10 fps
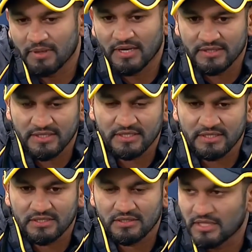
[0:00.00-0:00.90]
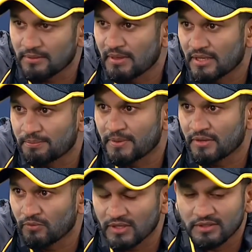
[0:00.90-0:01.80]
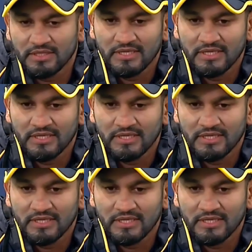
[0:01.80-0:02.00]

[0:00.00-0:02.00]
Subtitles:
But I think they batted pretty well.